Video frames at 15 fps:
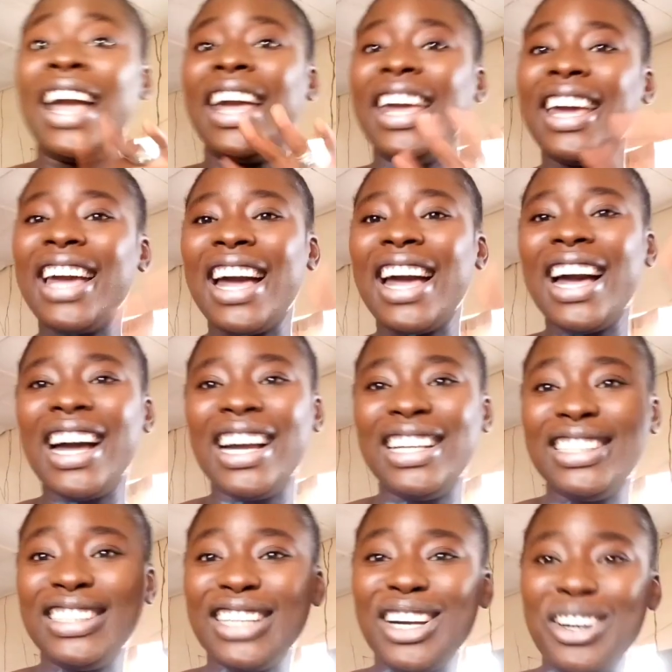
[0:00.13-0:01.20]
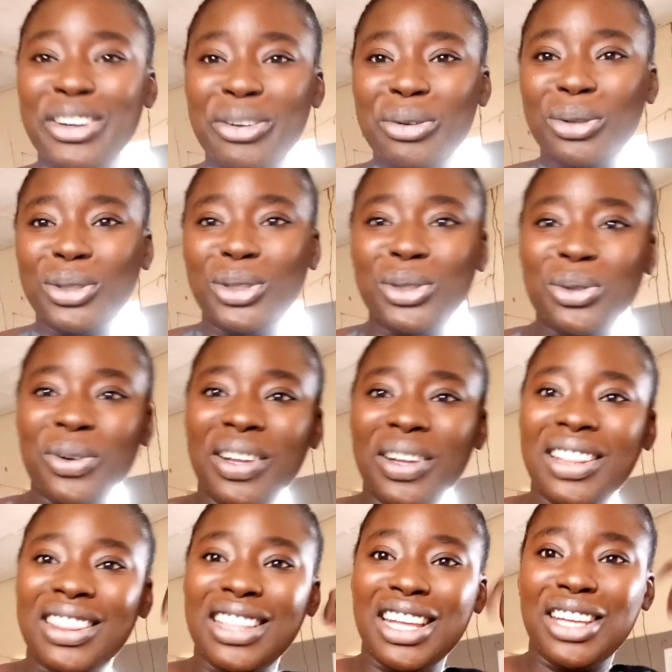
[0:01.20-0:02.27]
Hey guys, how you all doing?
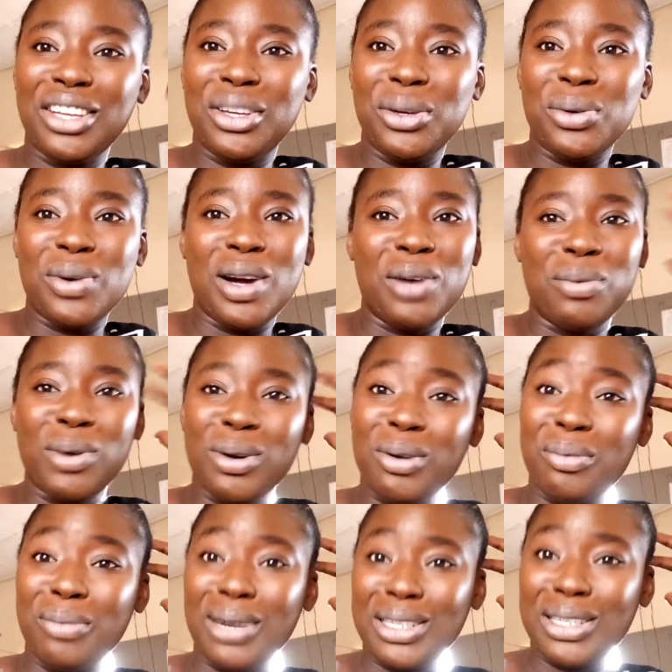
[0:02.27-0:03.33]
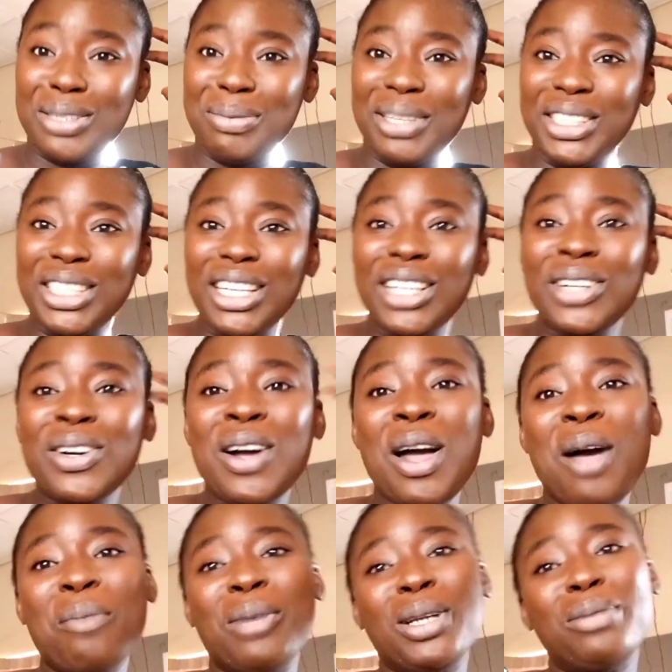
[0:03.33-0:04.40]
Thank you and welcome back to my channel.
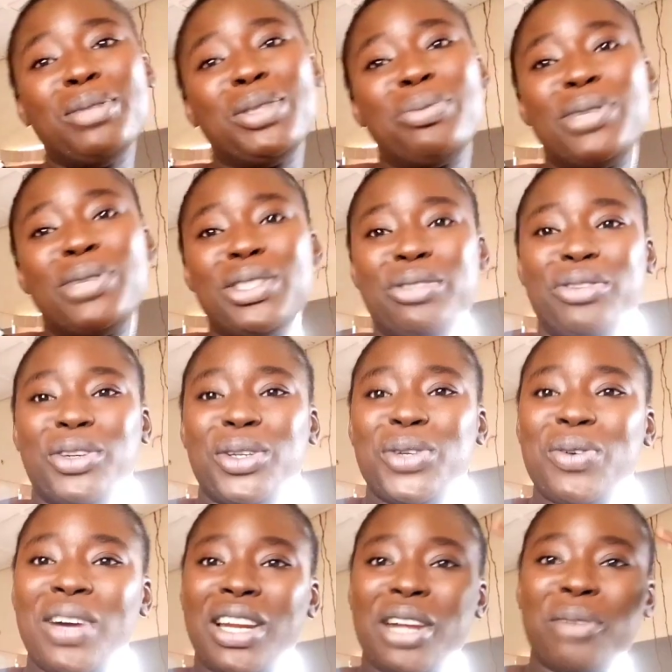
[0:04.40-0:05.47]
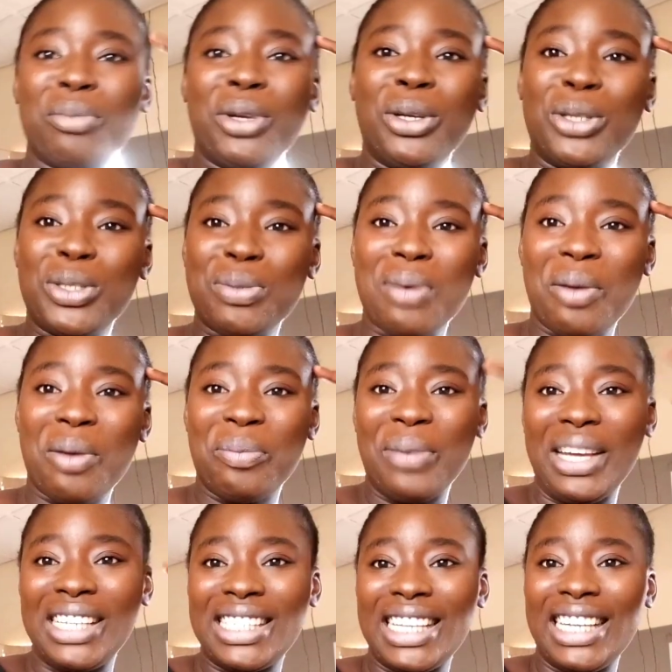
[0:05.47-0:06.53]
My name is Praise Ifeolu and I'm a YouTuber
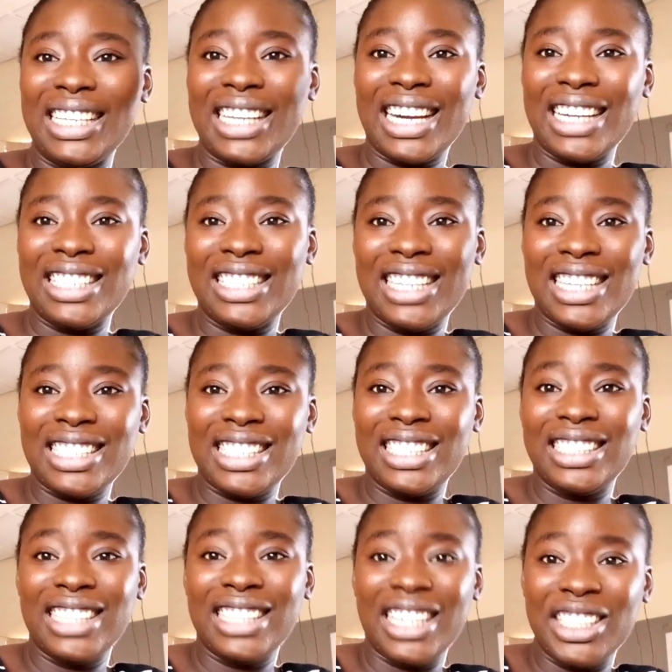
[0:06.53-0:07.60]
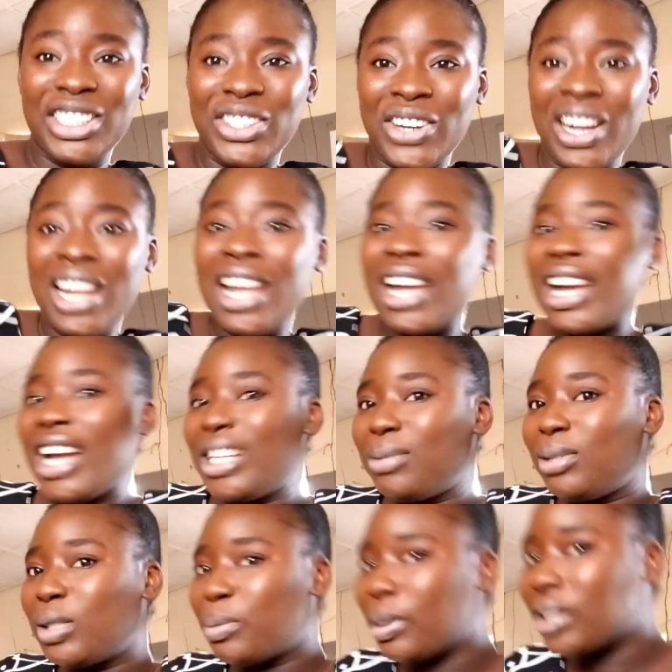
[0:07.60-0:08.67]
based in Kaduna State, Nigeria. Guys,
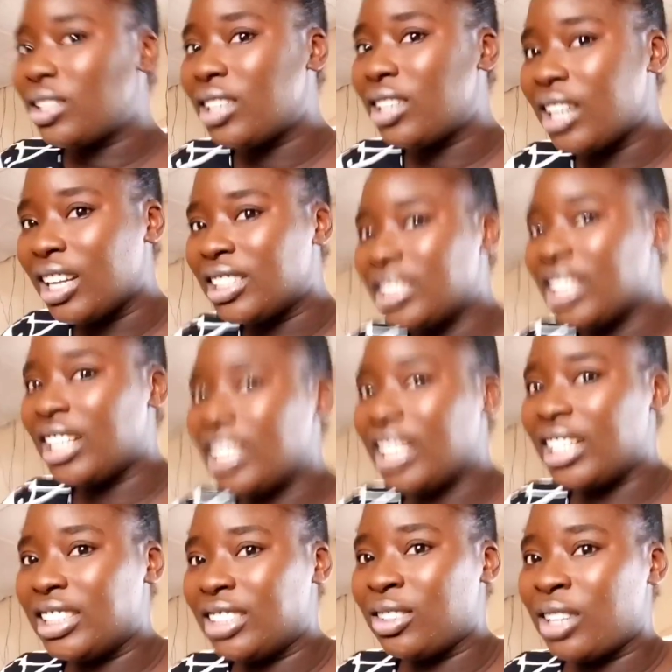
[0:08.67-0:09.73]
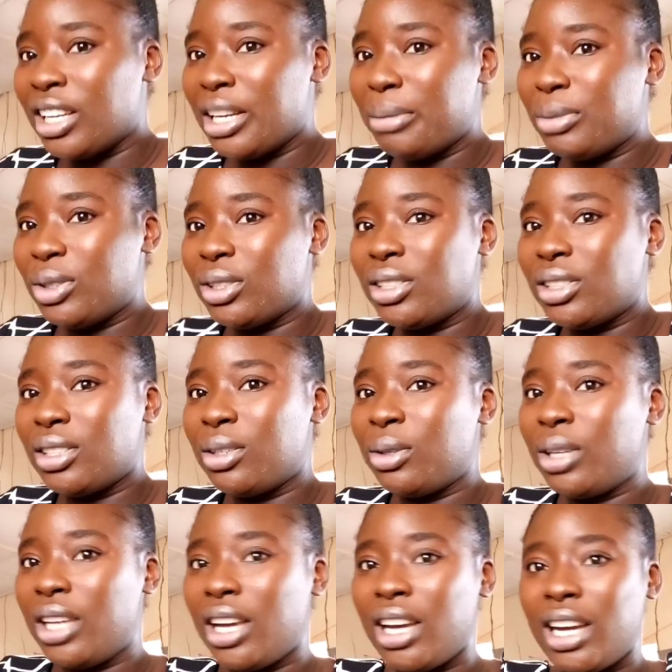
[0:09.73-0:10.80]
please pardon like that light. Okay, let me just, oh
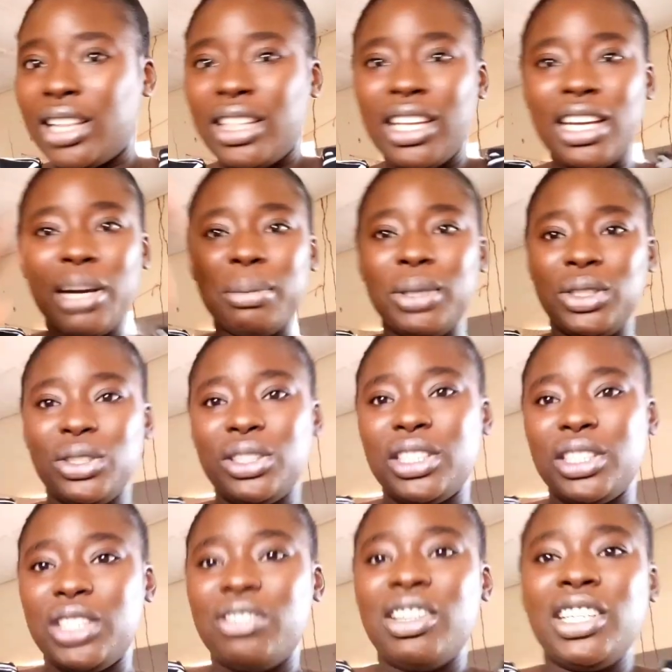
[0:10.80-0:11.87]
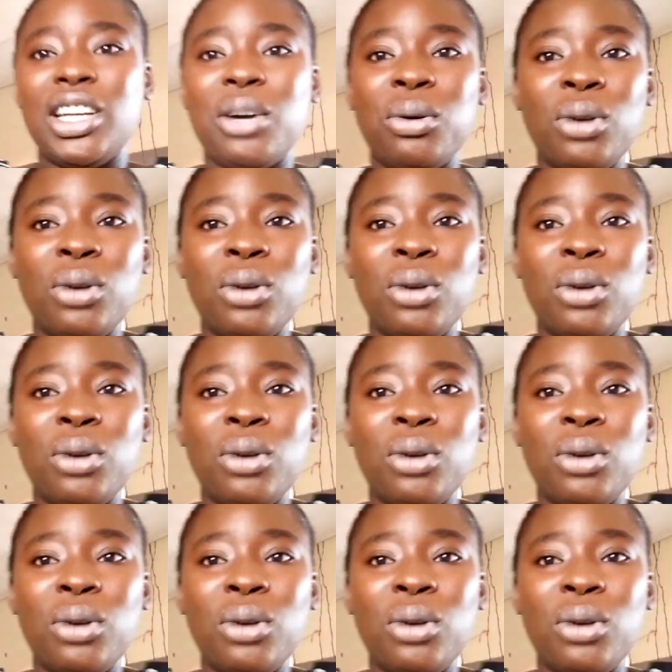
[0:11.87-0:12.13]
yeah, I think I'm adjusted right now.